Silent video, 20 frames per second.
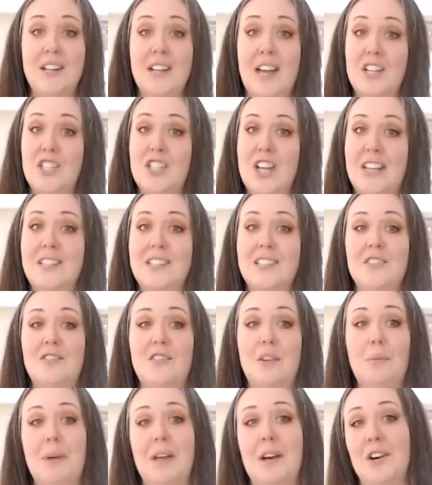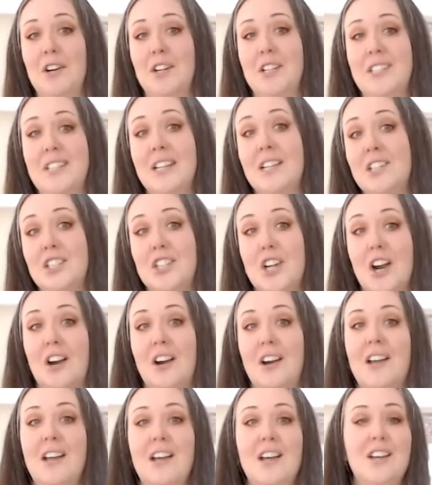digestive bitter
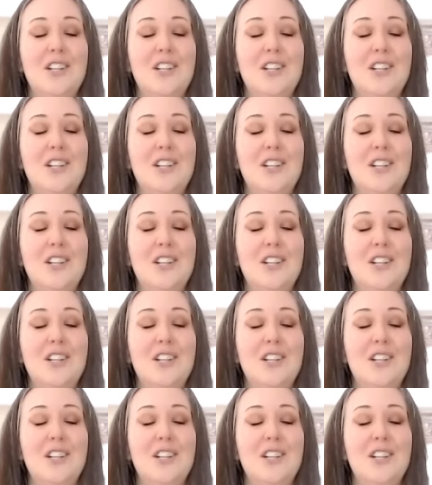tincture